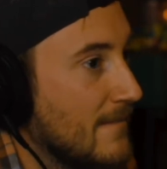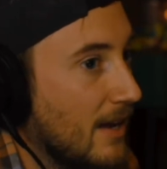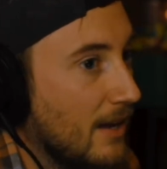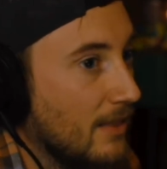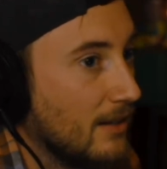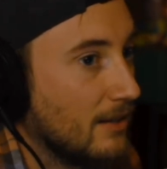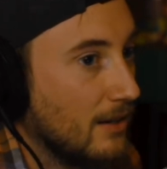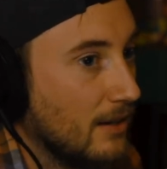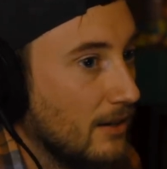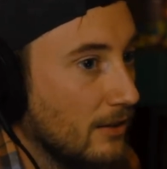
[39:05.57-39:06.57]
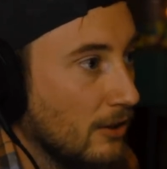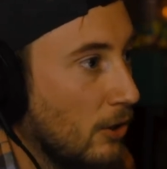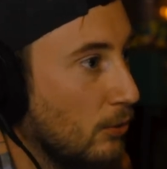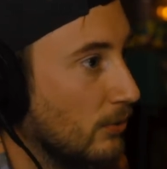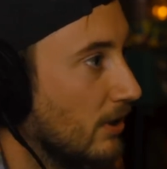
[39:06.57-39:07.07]
And that's a
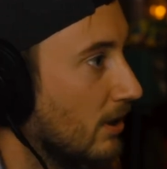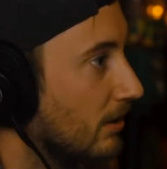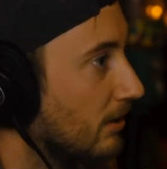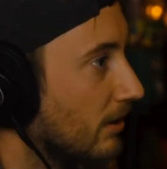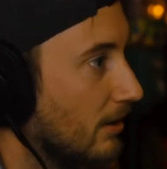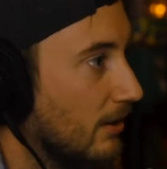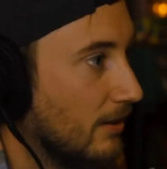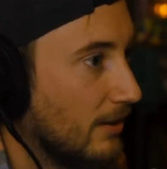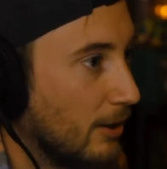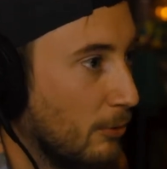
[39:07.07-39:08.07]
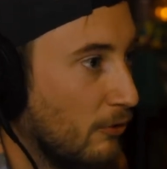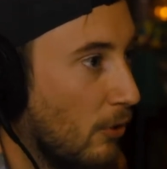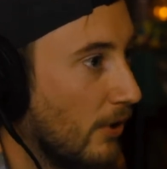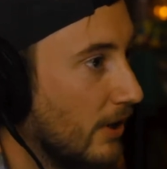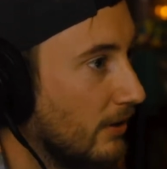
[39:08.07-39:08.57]
lonely, terrible
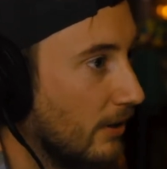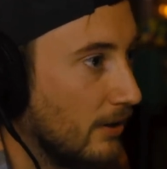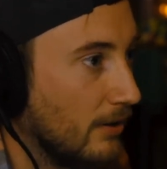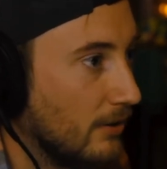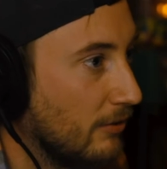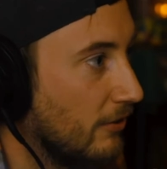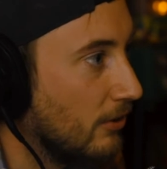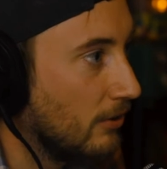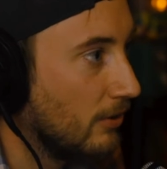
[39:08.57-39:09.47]
void to fill.